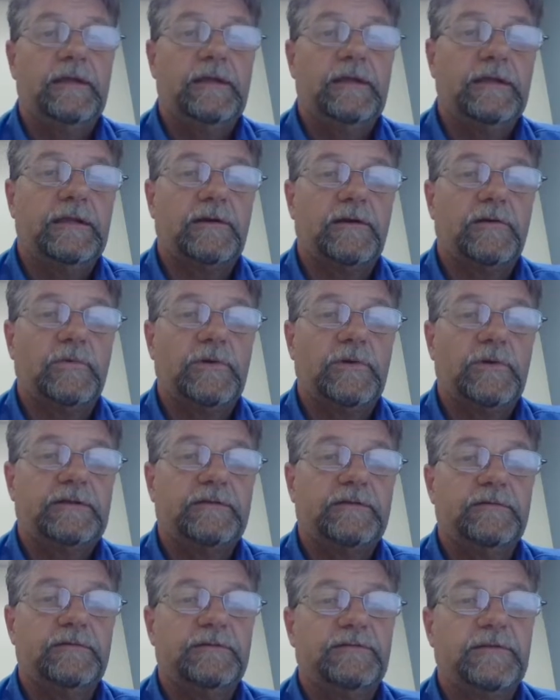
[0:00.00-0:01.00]
In our week
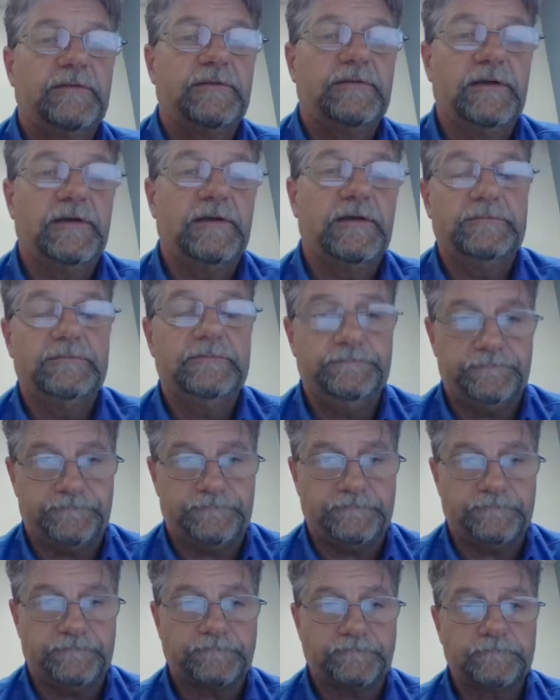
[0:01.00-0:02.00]
two
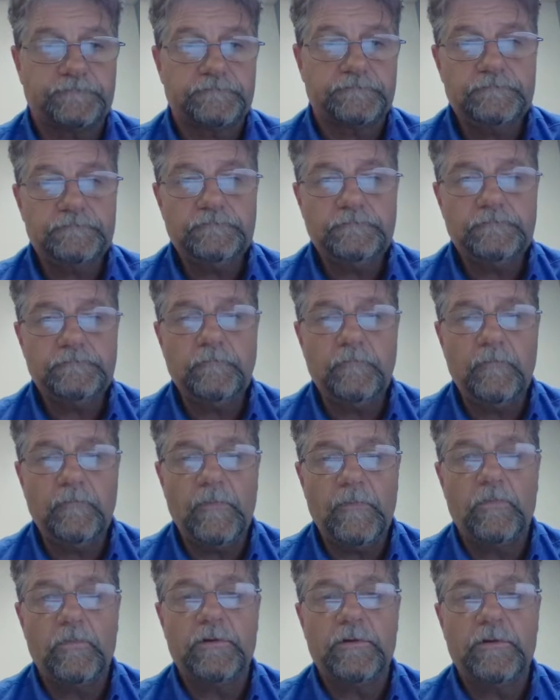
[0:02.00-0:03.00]
discussion,
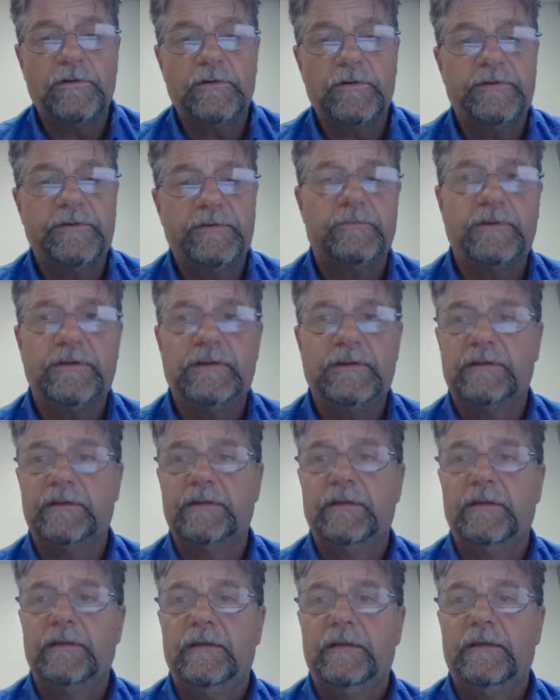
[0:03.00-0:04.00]
we're going to be reading
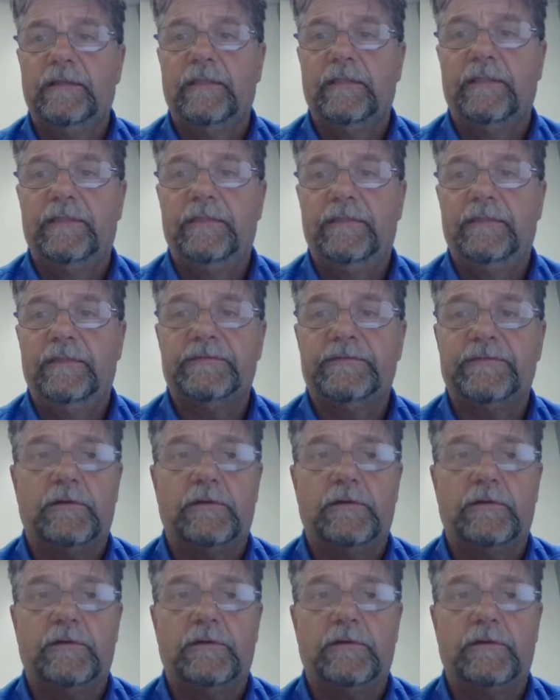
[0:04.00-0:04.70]
this